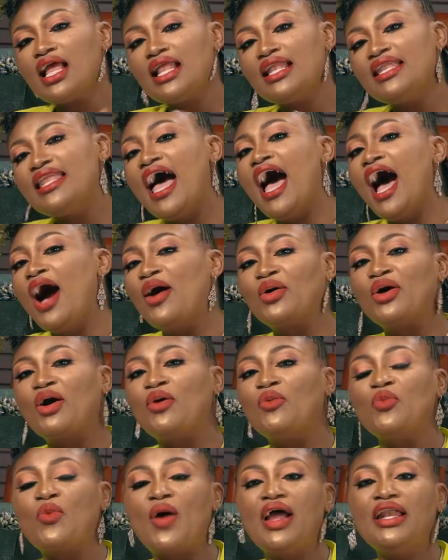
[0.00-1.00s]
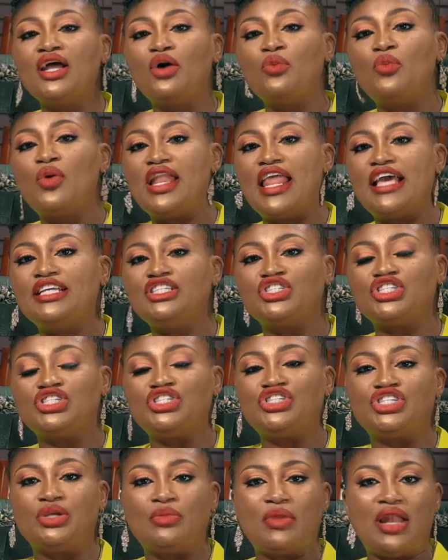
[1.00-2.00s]
Now, when a
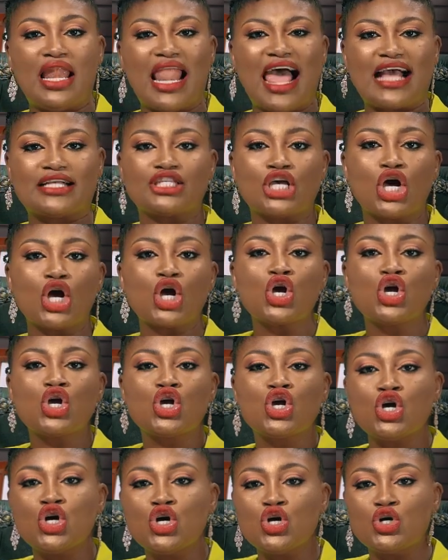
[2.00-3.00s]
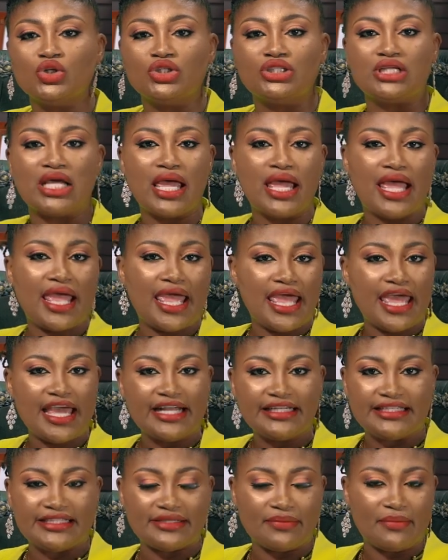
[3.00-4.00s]
relationship lacks good
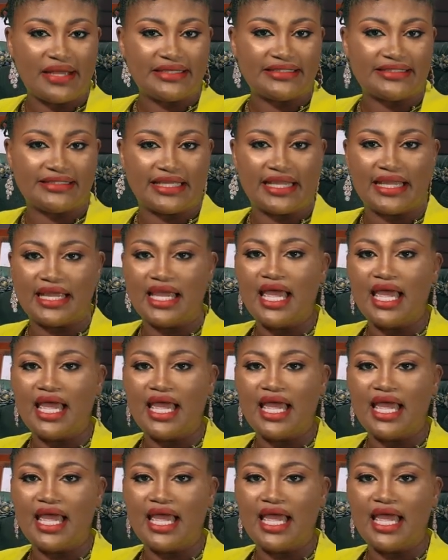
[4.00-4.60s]
intimacy,